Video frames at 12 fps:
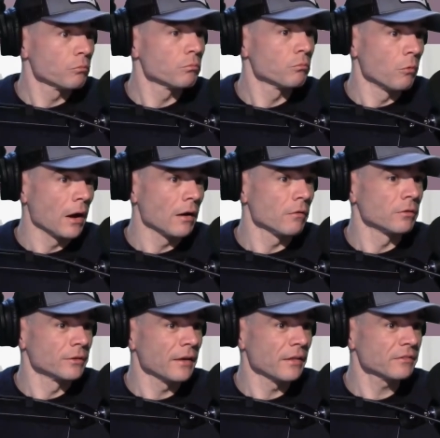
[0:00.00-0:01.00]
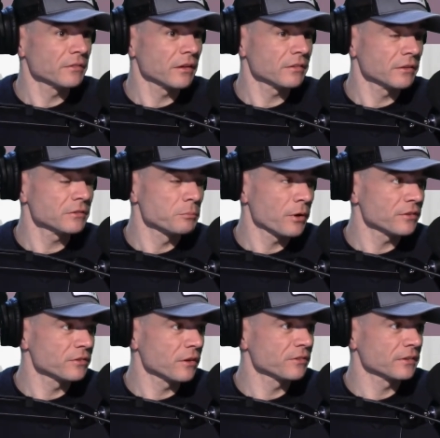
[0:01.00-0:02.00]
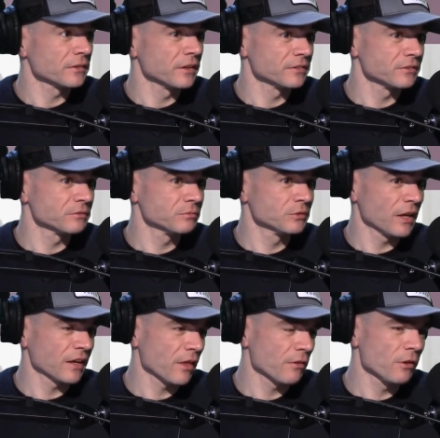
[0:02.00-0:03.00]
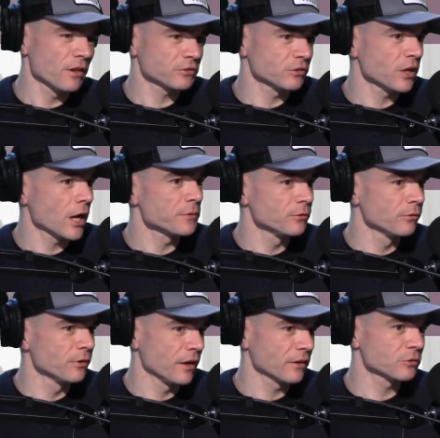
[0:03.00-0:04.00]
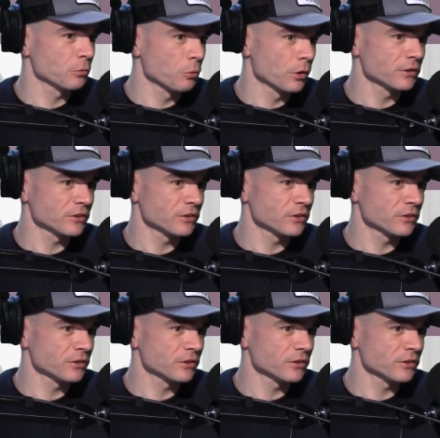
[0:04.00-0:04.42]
Wow. Um, yeah, that's, that's, that's impressive. Sounds like, yeah, just taking that little extra time to do that extra work just